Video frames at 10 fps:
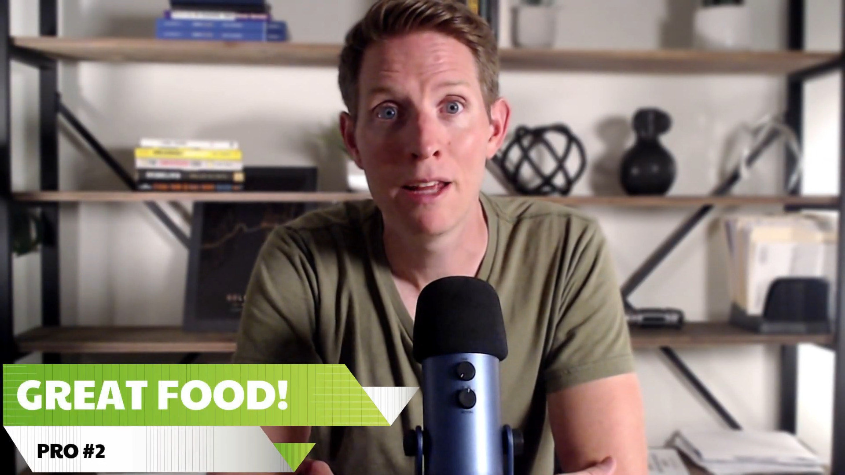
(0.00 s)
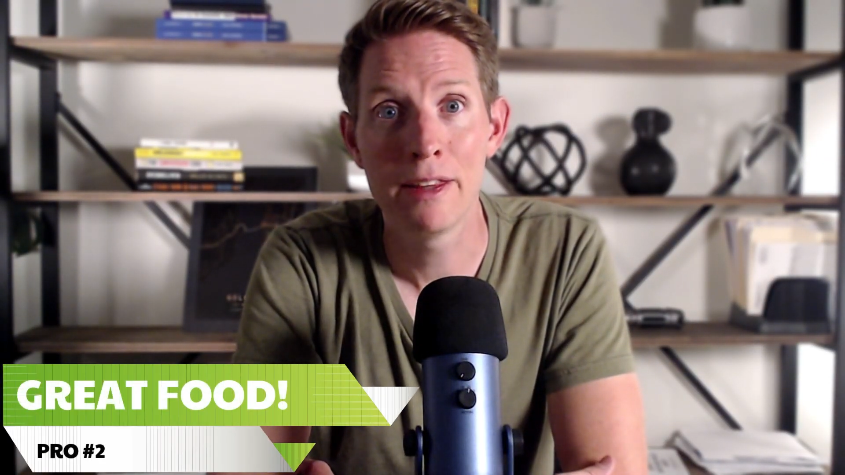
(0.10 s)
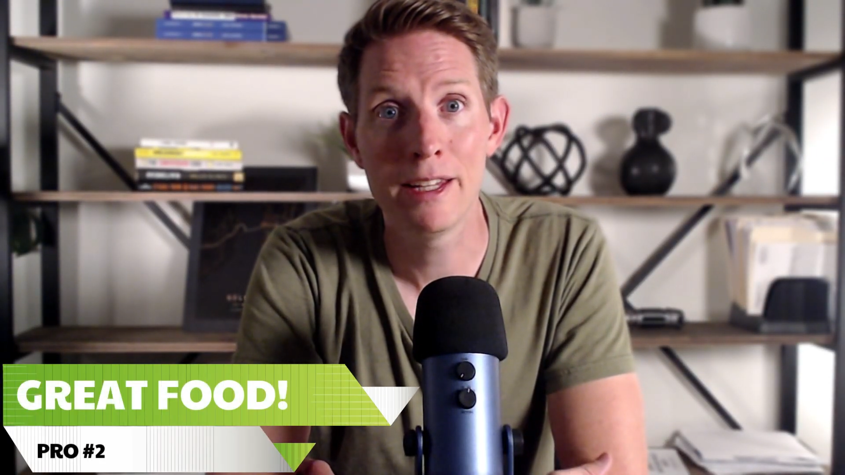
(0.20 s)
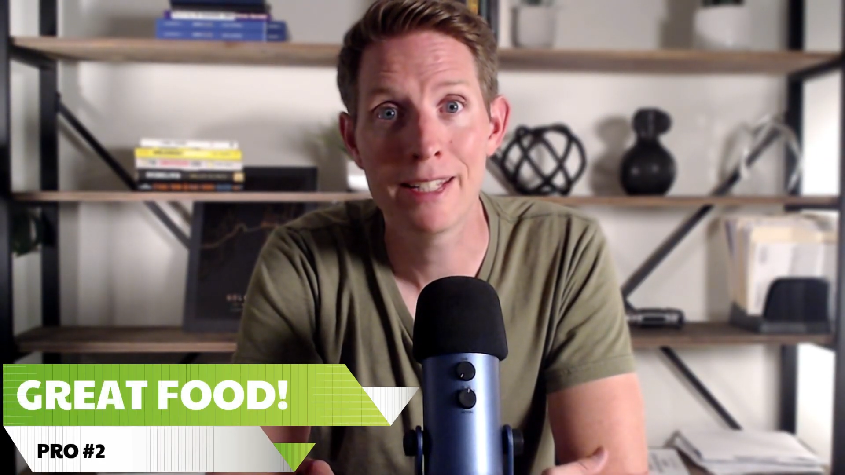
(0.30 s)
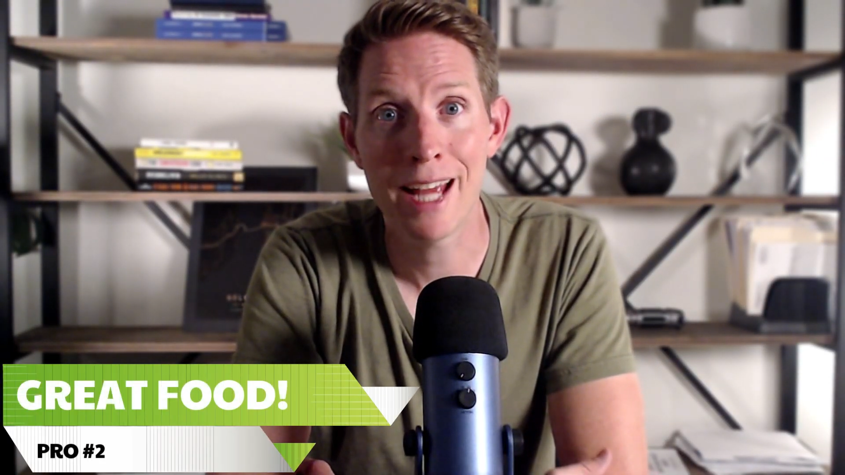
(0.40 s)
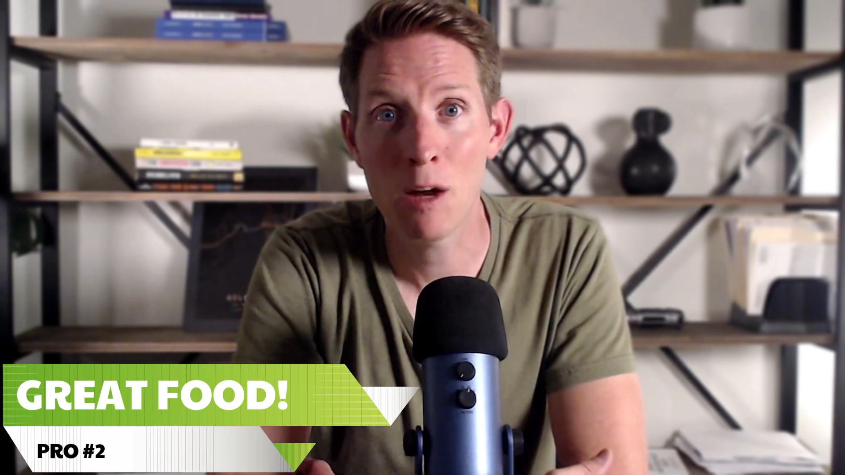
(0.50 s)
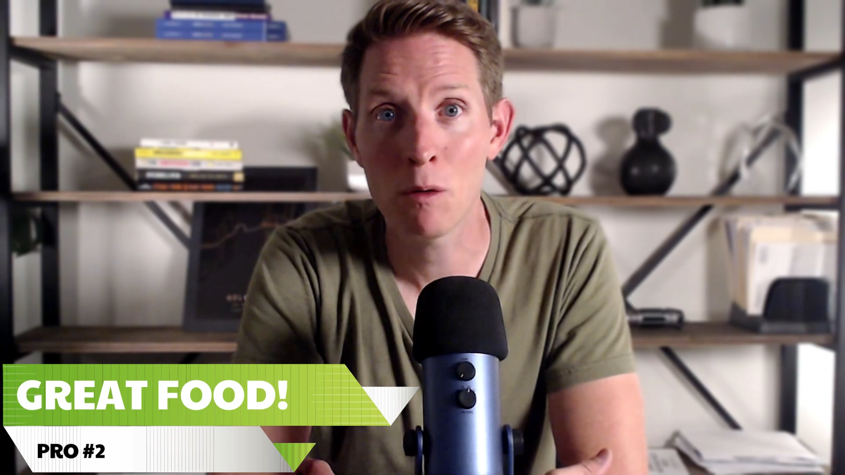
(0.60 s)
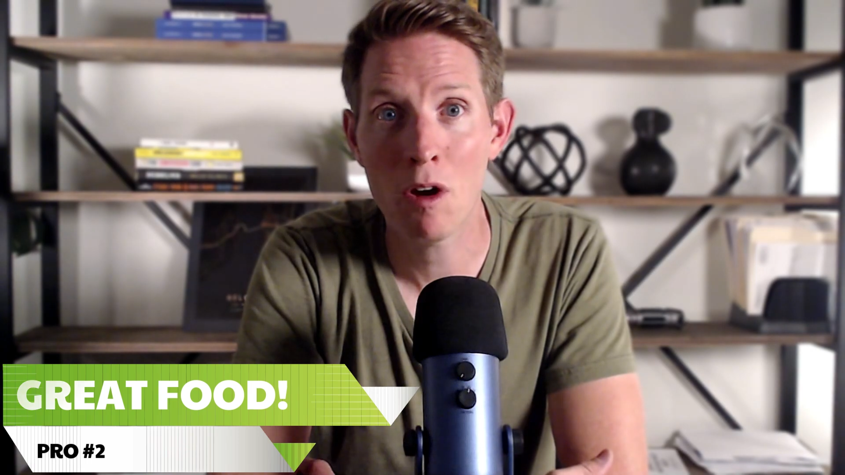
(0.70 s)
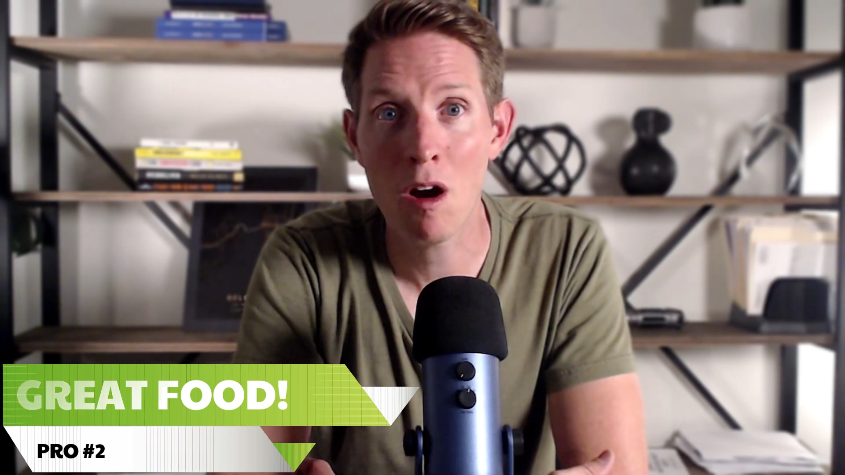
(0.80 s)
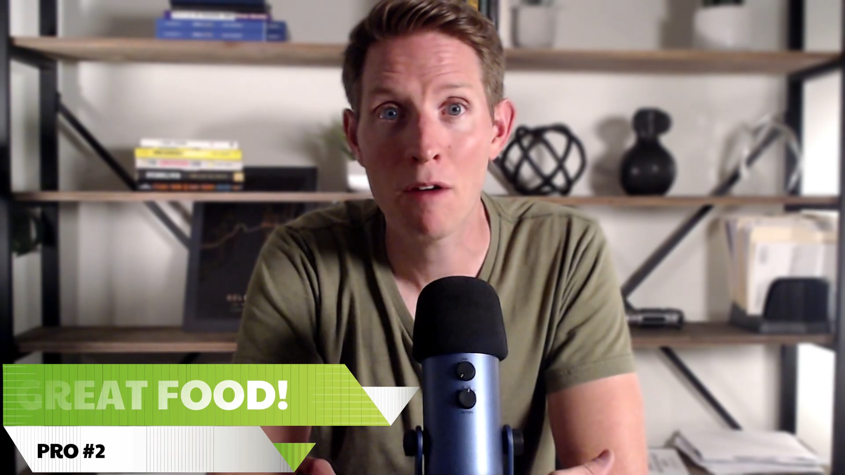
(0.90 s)
The
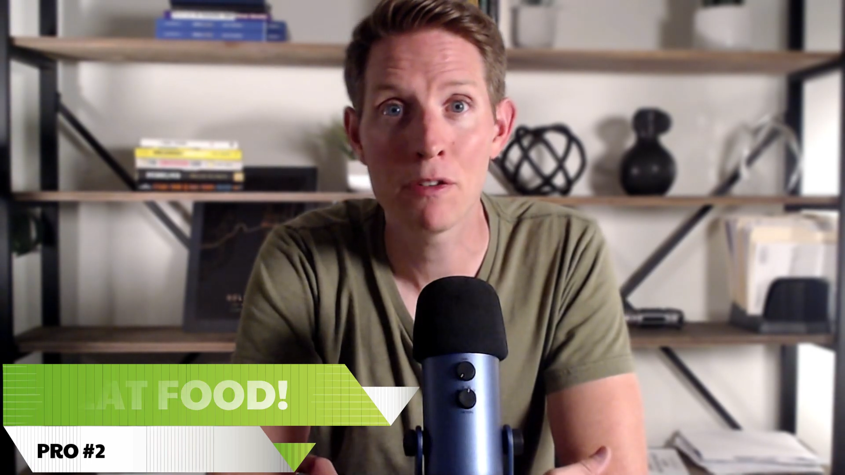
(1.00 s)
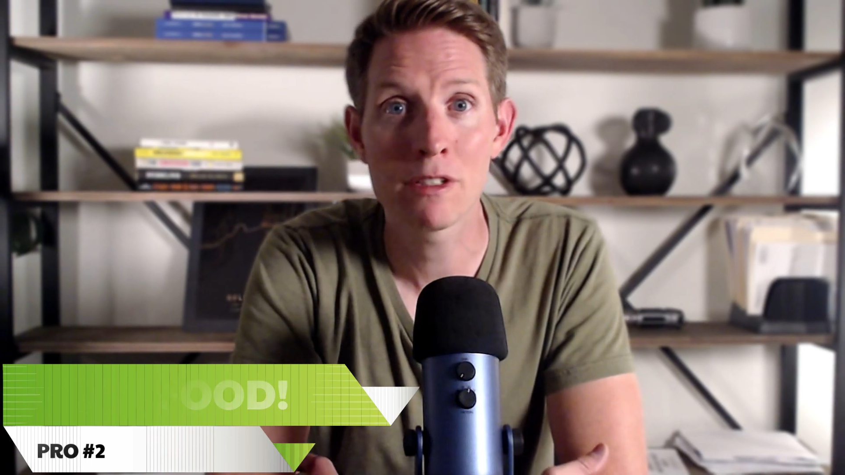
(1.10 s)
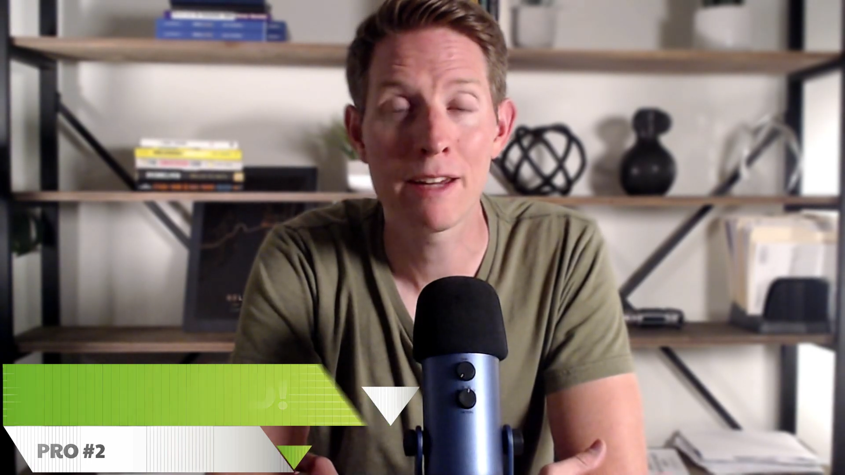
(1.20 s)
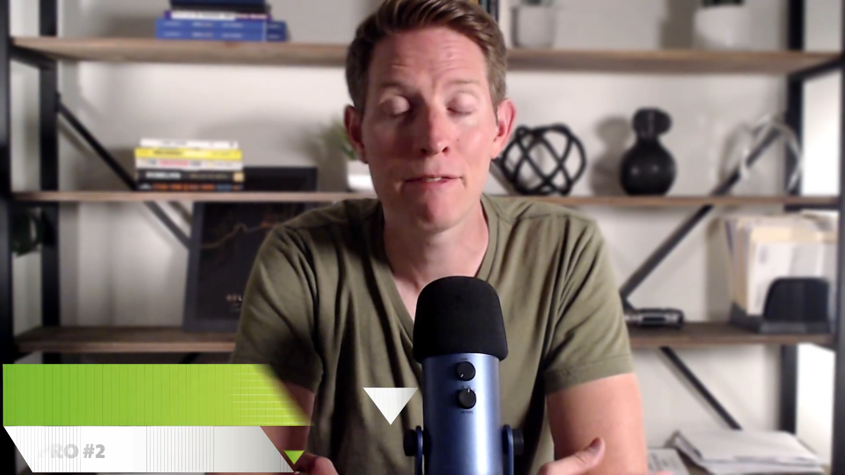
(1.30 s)
town offers a